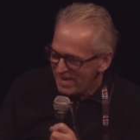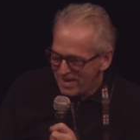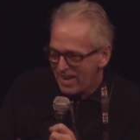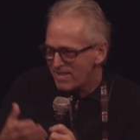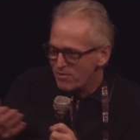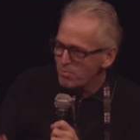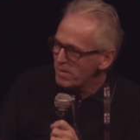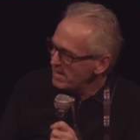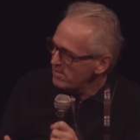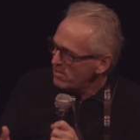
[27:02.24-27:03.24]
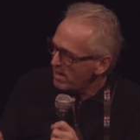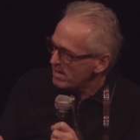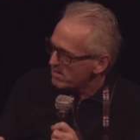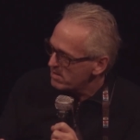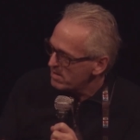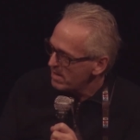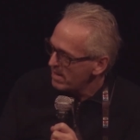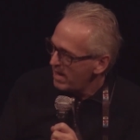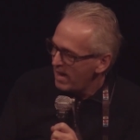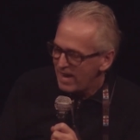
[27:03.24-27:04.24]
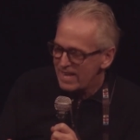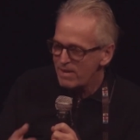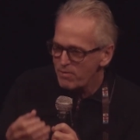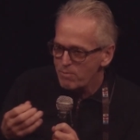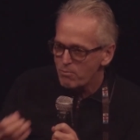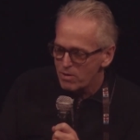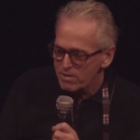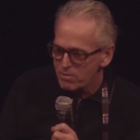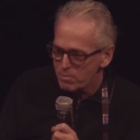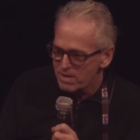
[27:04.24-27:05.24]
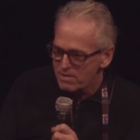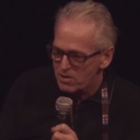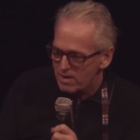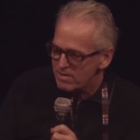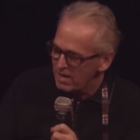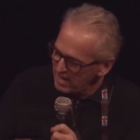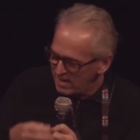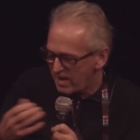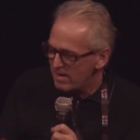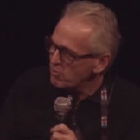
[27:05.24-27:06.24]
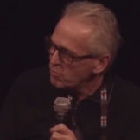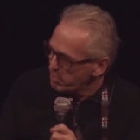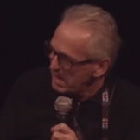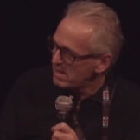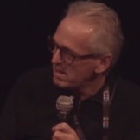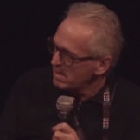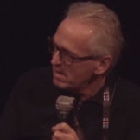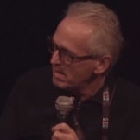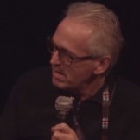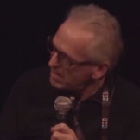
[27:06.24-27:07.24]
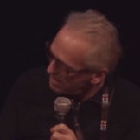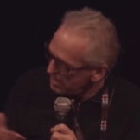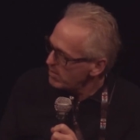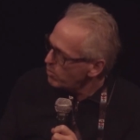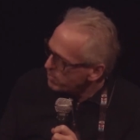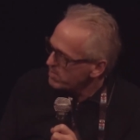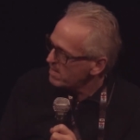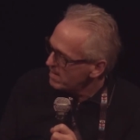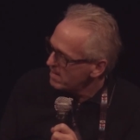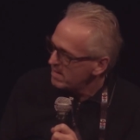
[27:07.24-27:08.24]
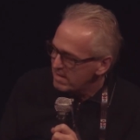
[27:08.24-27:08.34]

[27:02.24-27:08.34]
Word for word: he had to be in charge. And if he wanted to be in charge, he had to beat Khodorkovsky.